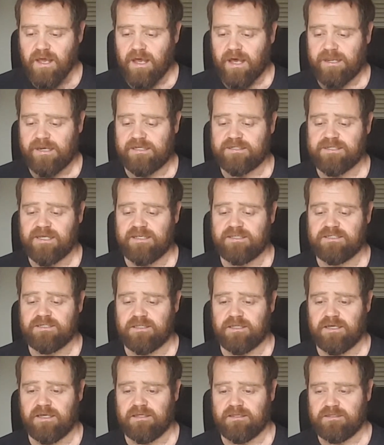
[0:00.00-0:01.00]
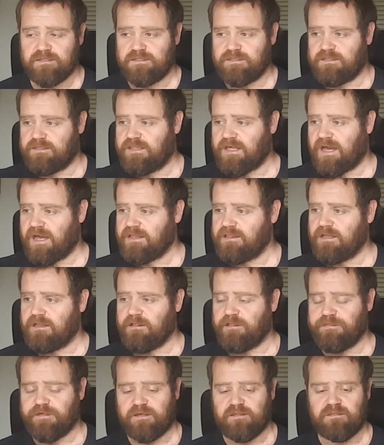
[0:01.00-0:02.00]
And essentially, that little
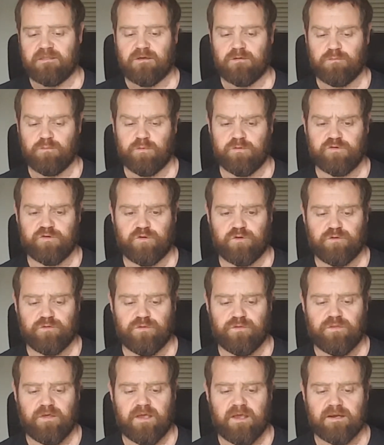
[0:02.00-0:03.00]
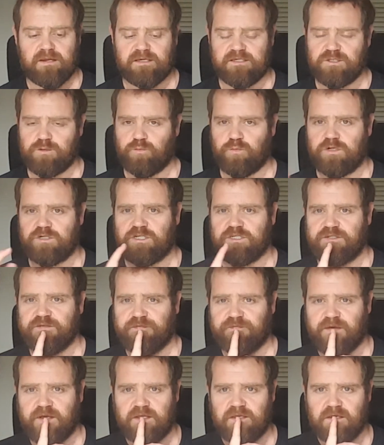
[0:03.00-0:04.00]
thing that we're doing there is we're just
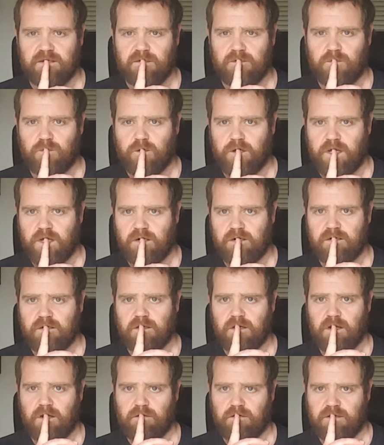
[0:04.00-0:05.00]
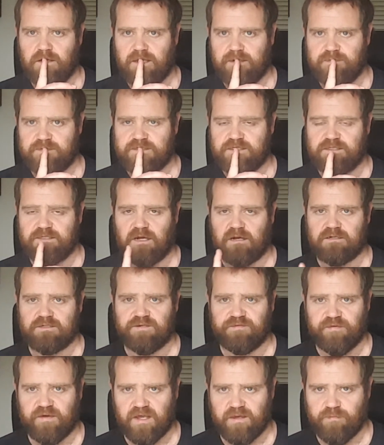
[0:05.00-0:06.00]
finding out where our lips start to
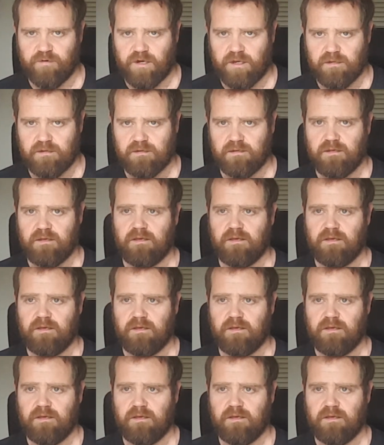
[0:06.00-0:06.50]
vibrate